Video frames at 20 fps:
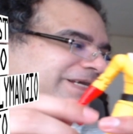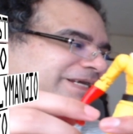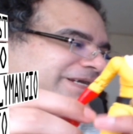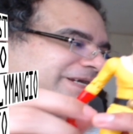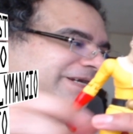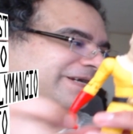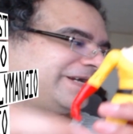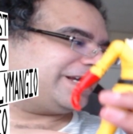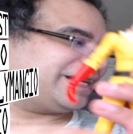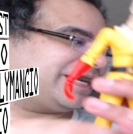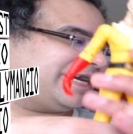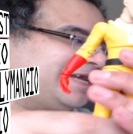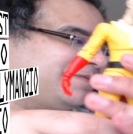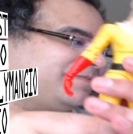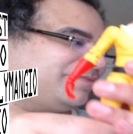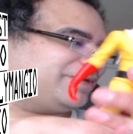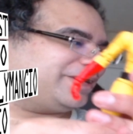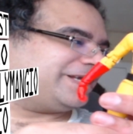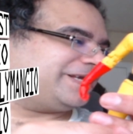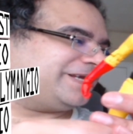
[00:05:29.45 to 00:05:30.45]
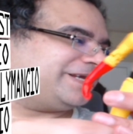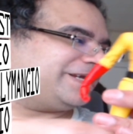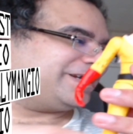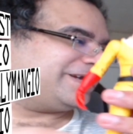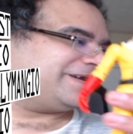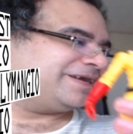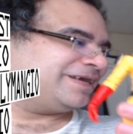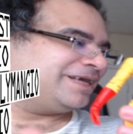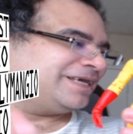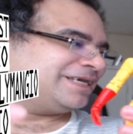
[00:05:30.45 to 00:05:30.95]
here. I got him right
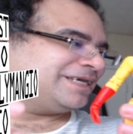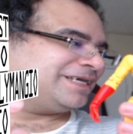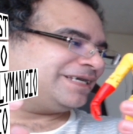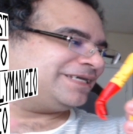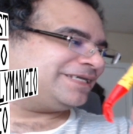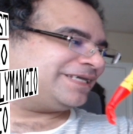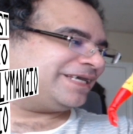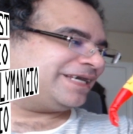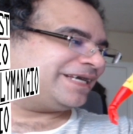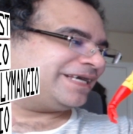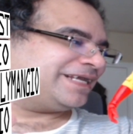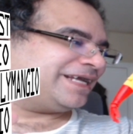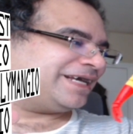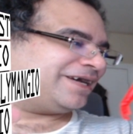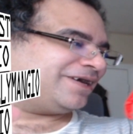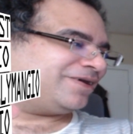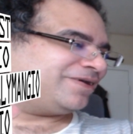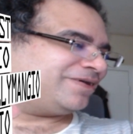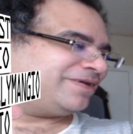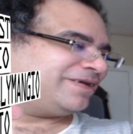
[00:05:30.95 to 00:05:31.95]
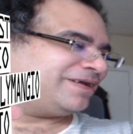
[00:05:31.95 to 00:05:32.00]
here. He's hanging out